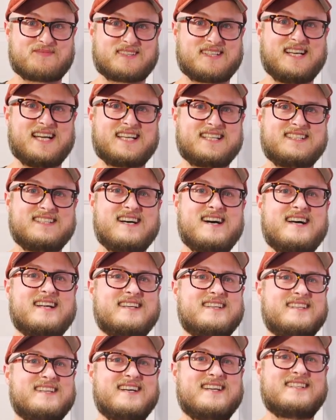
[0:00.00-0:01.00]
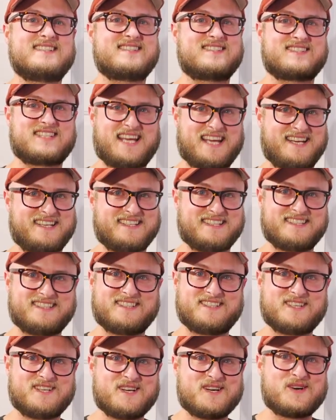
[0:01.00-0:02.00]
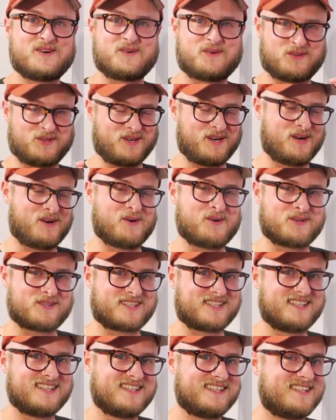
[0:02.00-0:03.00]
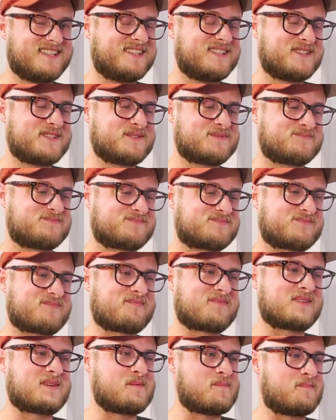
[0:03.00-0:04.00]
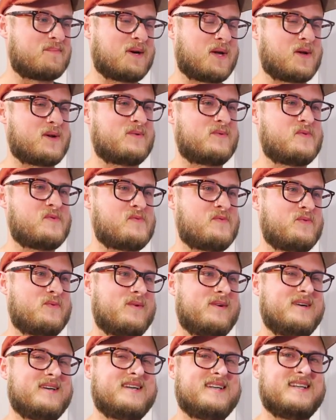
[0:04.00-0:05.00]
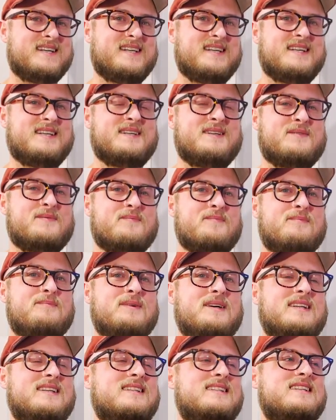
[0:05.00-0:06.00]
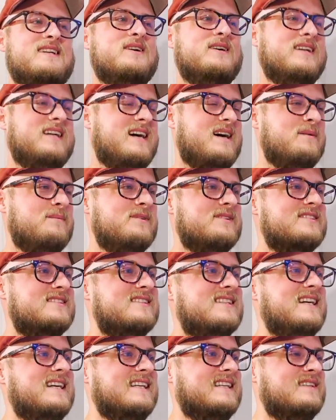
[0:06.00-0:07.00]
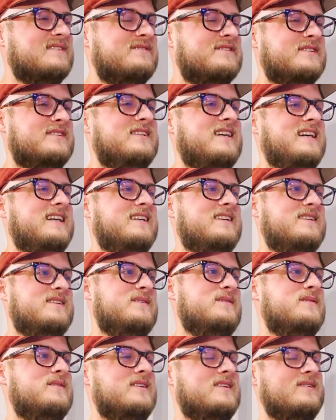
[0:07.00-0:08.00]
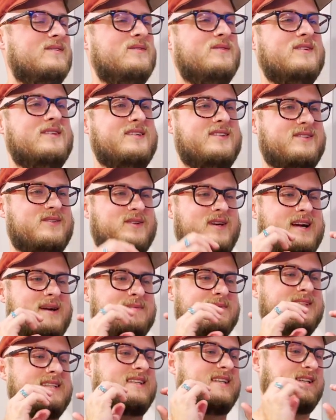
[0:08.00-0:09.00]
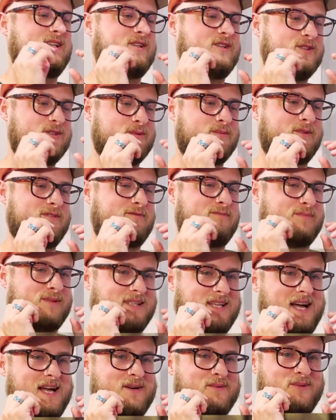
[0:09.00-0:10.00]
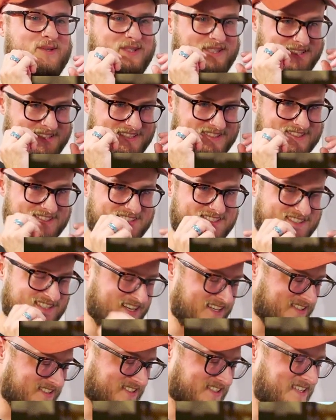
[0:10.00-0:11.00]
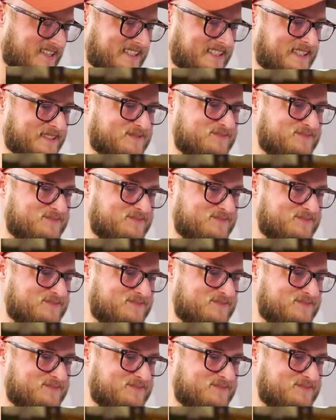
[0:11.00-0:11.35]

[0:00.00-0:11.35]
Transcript: Like not tannin or no. Oak, but oak spiral. But well, almost like if you like grabbed like a cube of plywood and sucked on it.